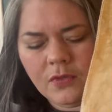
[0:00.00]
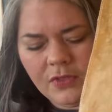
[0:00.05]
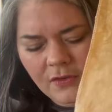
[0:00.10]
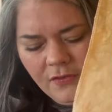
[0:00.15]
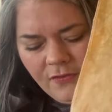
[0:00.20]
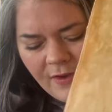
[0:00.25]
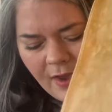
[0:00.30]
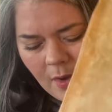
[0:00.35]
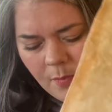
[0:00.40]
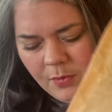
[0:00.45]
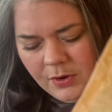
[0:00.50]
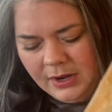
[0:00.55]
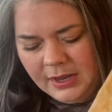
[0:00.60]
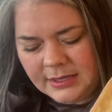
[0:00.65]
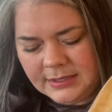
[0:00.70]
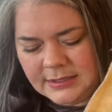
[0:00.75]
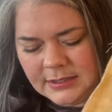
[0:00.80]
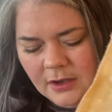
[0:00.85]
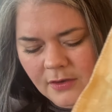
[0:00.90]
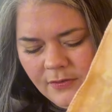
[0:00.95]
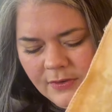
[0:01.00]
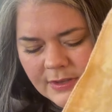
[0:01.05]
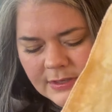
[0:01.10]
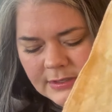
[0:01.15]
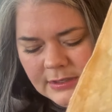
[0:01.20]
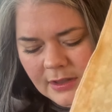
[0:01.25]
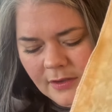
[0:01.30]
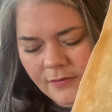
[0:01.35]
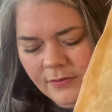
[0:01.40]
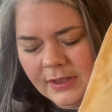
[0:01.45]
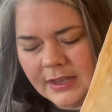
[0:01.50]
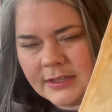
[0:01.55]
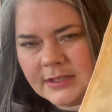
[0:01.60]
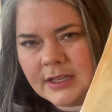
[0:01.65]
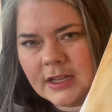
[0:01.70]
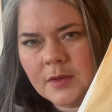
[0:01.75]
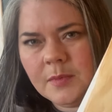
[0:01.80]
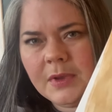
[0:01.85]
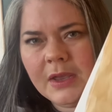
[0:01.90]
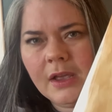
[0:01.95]
the fabric itself is lovely. It's
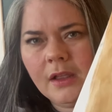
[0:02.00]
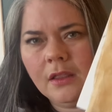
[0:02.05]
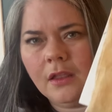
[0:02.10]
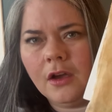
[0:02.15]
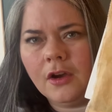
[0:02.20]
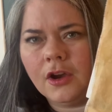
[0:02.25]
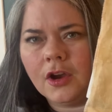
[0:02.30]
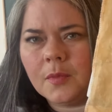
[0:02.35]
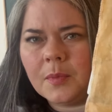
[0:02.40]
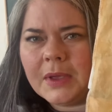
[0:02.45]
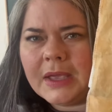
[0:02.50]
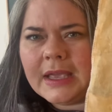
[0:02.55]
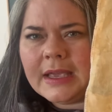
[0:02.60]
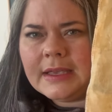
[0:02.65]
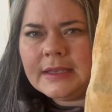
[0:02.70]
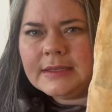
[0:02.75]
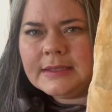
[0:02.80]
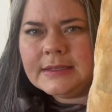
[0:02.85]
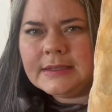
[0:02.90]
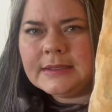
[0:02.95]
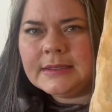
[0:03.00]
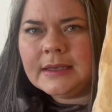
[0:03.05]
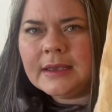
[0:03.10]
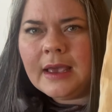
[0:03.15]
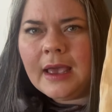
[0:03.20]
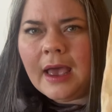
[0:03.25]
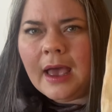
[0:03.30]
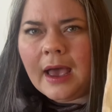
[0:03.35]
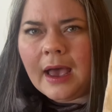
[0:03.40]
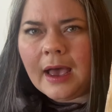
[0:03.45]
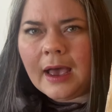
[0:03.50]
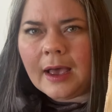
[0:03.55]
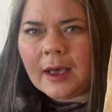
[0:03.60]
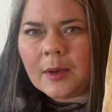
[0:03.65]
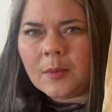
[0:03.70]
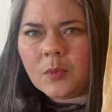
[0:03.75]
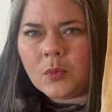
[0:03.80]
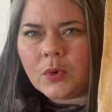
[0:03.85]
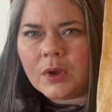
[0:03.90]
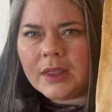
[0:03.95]
going to be a longer piece.
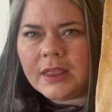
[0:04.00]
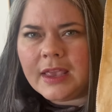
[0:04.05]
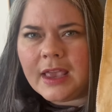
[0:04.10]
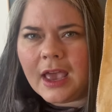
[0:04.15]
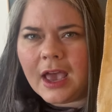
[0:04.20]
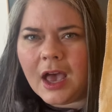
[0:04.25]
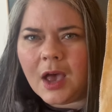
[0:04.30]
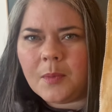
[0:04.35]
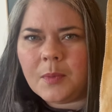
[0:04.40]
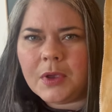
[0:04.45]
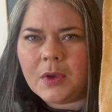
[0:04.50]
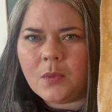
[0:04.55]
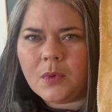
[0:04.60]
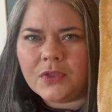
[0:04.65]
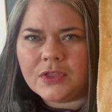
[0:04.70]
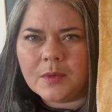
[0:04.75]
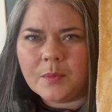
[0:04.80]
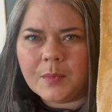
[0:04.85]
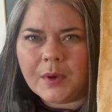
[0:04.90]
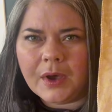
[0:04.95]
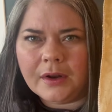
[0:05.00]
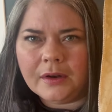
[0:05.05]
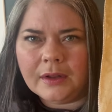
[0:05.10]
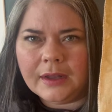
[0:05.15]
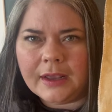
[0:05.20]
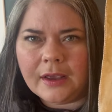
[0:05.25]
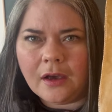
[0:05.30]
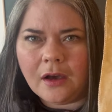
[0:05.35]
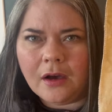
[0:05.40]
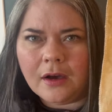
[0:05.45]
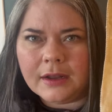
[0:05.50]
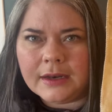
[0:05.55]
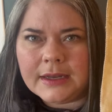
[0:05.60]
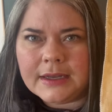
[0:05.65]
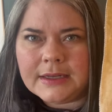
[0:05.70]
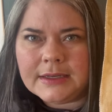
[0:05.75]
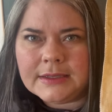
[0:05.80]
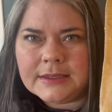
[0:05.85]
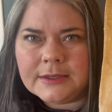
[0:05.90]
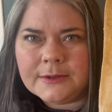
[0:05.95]
Really happy with the modeling on
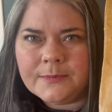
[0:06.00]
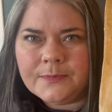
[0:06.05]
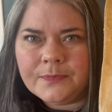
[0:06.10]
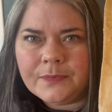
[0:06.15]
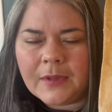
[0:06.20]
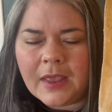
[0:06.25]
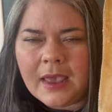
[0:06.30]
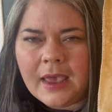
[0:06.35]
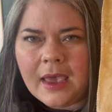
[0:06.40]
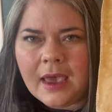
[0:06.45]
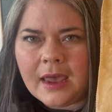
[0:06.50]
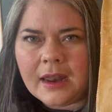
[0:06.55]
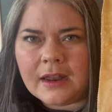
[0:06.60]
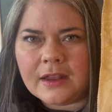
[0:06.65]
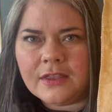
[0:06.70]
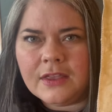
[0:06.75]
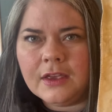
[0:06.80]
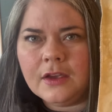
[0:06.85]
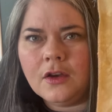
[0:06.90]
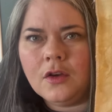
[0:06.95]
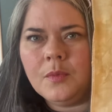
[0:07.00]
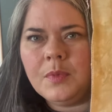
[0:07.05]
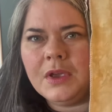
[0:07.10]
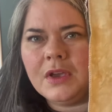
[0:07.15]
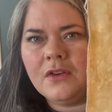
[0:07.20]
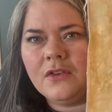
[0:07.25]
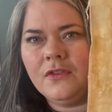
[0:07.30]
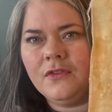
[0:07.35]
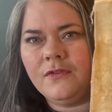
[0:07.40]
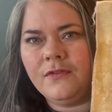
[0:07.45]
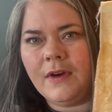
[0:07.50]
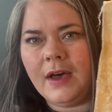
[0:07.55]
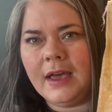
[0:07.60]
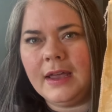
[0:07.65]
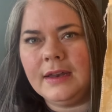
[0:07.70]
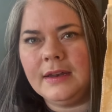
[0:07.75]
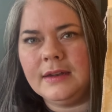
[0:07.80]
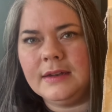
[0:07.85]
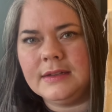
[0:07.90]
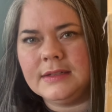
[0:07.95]
it. And I think it'll be a
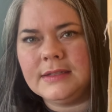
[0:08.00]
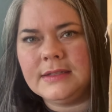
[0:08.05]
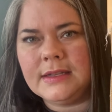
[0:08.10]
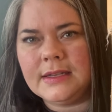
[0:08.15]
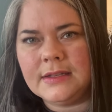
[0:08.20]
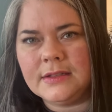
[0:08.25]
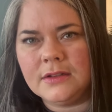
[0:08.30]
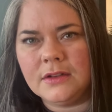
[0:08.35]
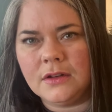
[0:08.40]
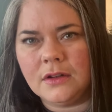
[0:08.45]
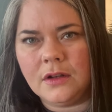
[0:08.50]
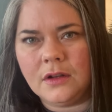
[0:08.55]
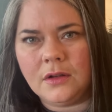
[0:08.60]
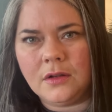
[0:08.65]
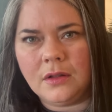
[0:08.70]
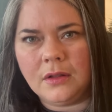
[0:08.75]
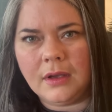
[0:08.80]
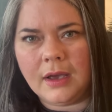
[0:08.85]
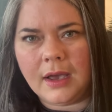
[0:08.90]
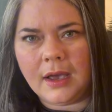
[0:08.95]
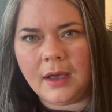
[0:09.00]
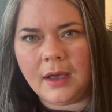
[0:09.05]
fun seasonal